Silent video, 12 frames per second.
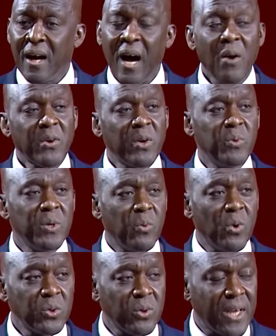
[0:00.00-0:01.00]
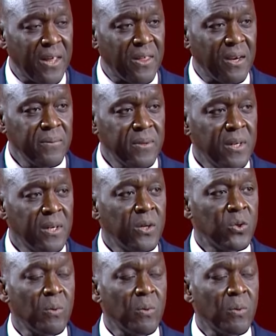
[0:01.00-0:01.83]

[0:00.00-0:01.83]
How can we work together